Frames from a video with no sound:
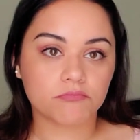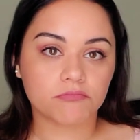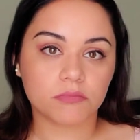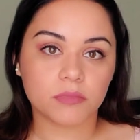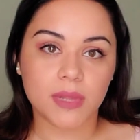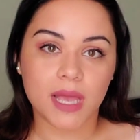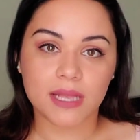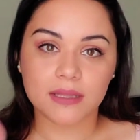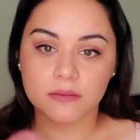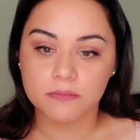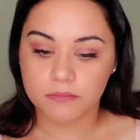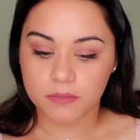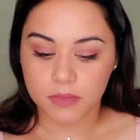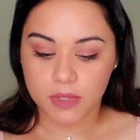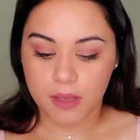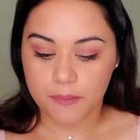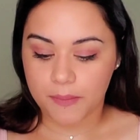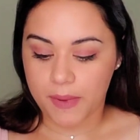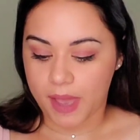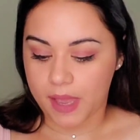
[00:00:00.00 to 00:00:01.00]

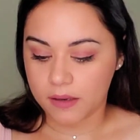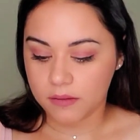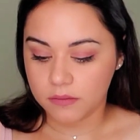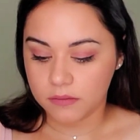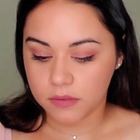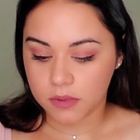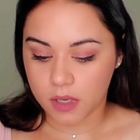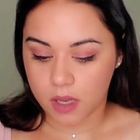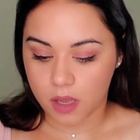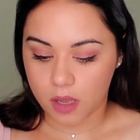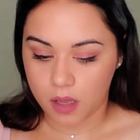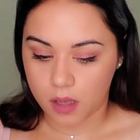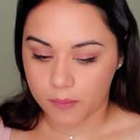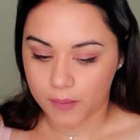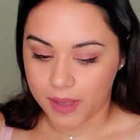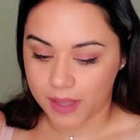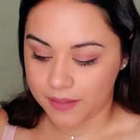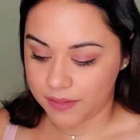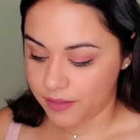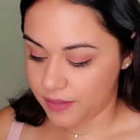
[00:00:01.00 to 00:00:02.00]
not bad.
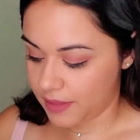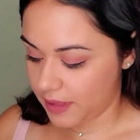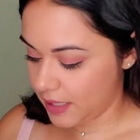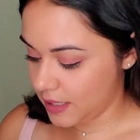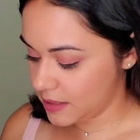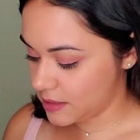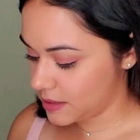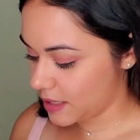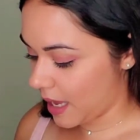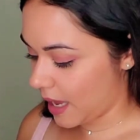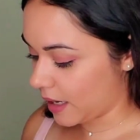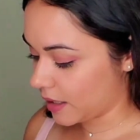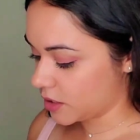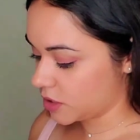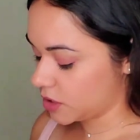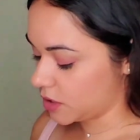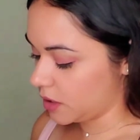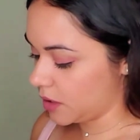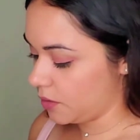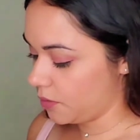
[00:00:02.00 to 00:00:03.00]
And this
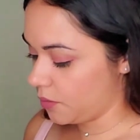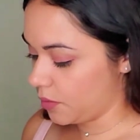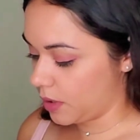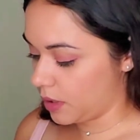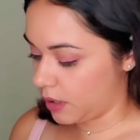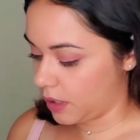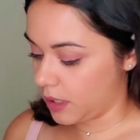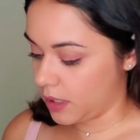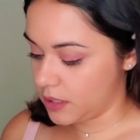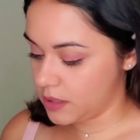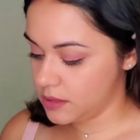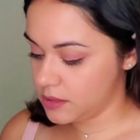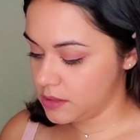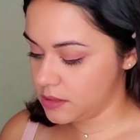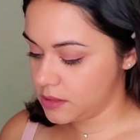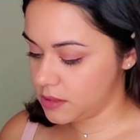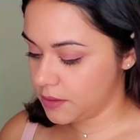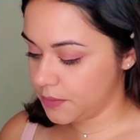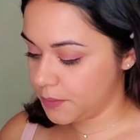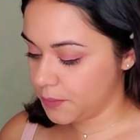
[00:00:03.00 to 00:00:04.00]
actually
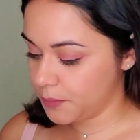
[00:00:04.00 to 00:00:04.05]
was